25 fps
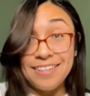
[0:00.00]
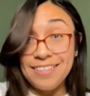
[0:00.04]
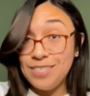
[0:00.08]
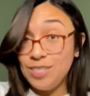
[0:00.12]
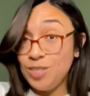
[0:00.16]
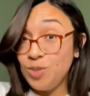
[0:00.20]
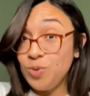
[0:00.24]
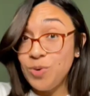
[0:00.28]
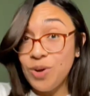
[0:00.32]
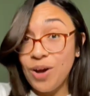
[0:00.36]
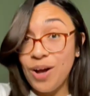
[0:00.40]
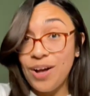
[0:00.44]

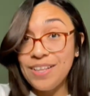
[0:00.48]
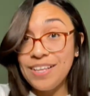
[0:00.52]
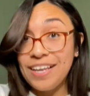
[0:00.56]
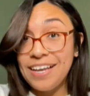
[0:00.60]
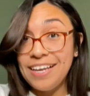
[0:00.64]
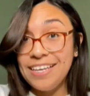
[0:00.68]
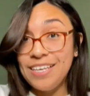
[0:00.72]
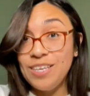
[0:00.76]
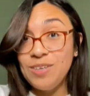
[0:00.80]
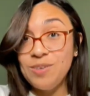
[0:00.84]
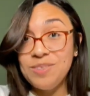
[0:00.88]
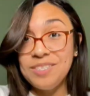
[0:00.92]
do not
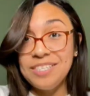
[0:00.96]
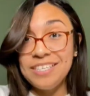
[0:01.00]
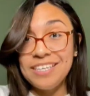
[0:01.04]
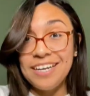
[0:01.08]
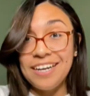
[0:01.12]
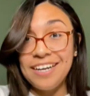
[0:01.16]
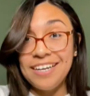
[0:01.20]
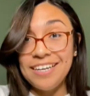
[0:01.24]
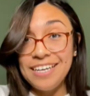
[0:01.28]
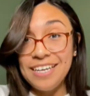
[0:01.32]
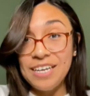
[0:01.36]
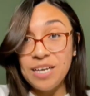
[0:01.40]
like using
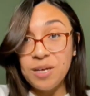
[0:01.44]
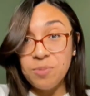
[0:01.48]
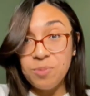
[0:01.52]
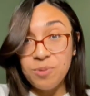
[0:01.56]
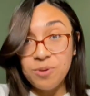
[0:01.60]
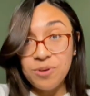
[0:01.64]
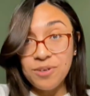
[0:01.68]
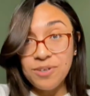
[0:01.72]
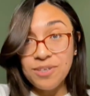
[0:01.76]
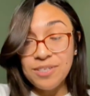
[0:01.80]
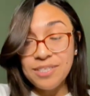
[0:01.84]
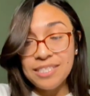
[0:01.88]

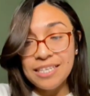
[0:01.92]
uninkables.